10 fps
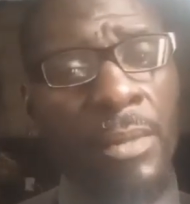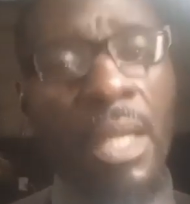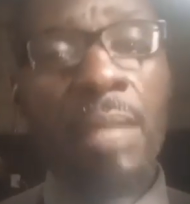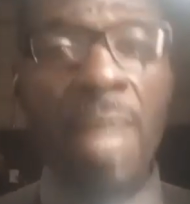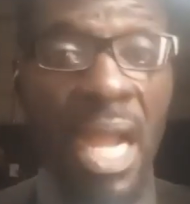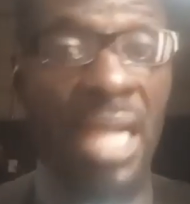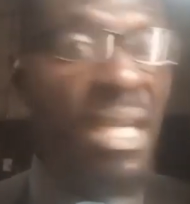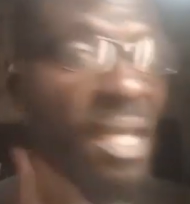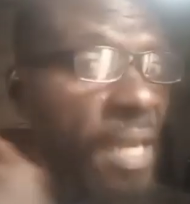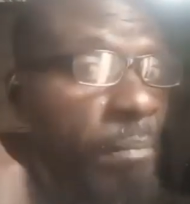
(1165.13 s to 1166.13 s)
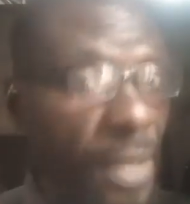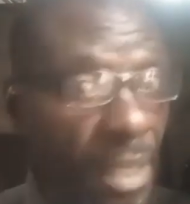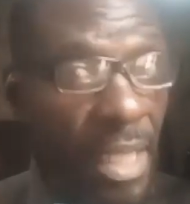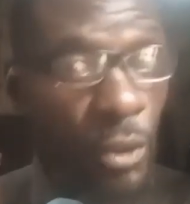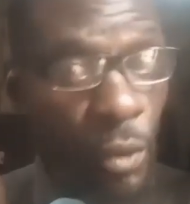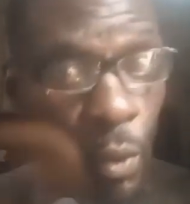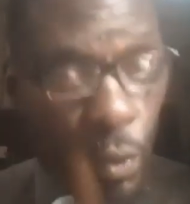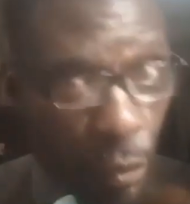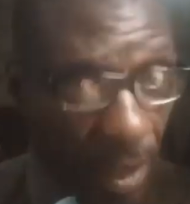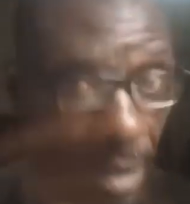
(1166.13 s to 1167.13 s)
And my grandparents
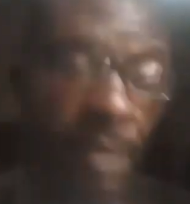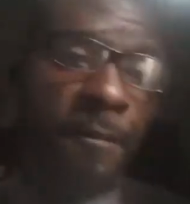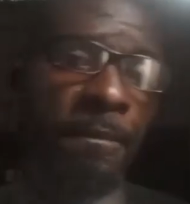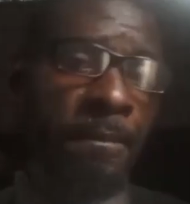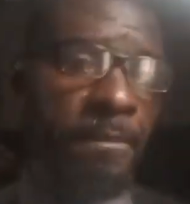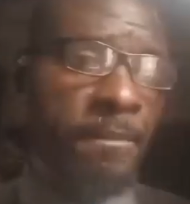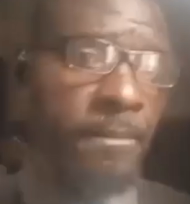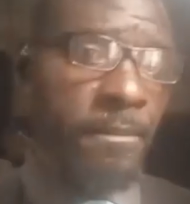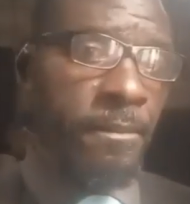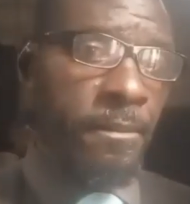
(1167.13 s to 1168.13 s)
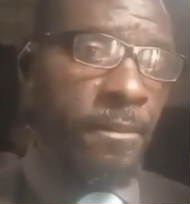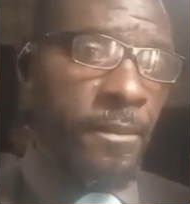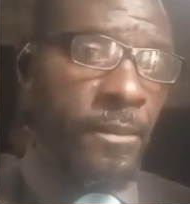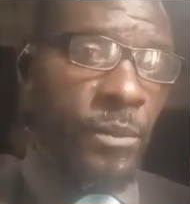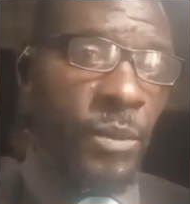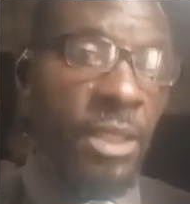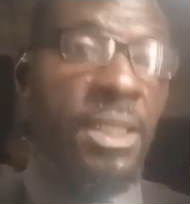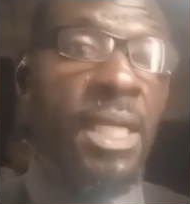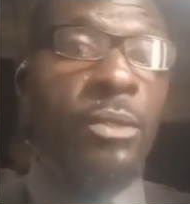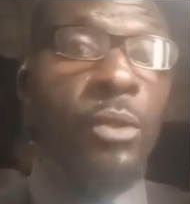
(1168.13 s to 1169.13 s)
told me, he
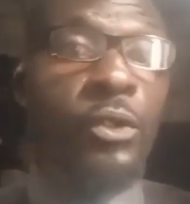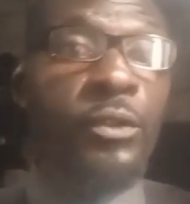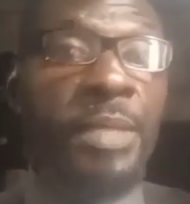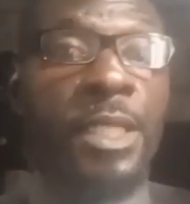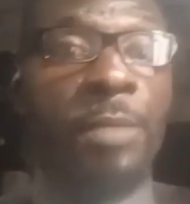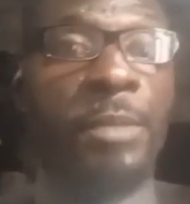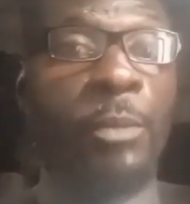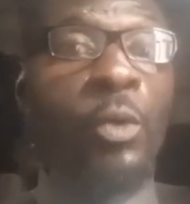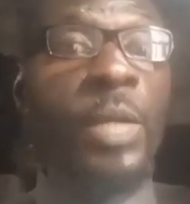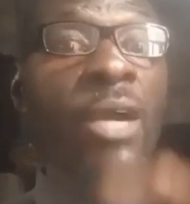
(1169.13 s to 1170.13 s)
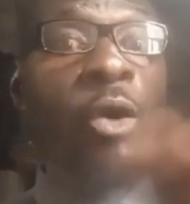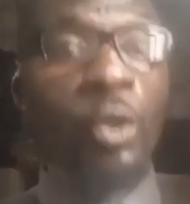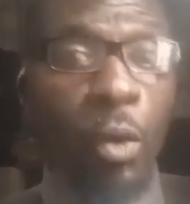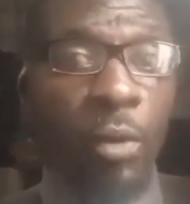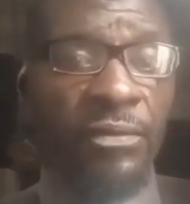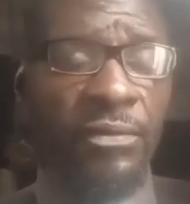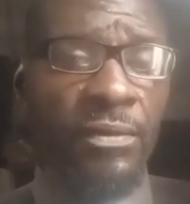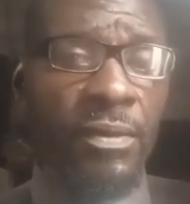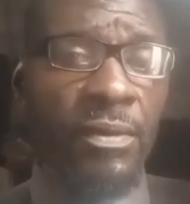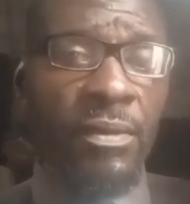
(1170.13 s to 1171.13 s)
said those Benin people were cut off
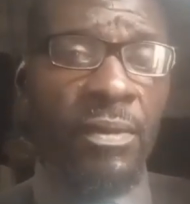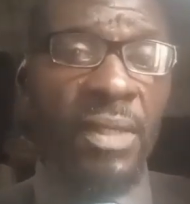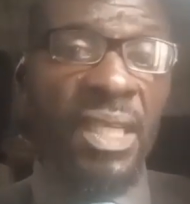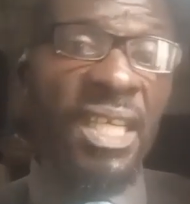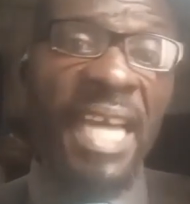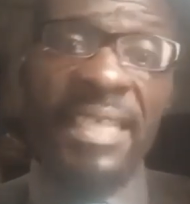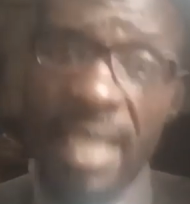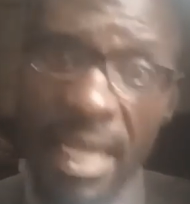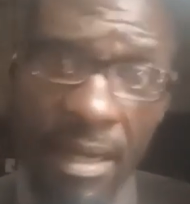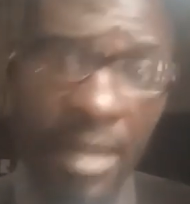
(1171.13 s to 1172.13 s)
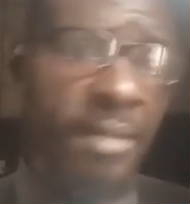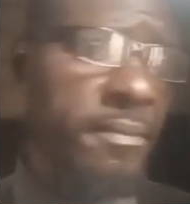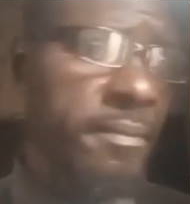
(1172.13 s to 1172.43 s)
in that era.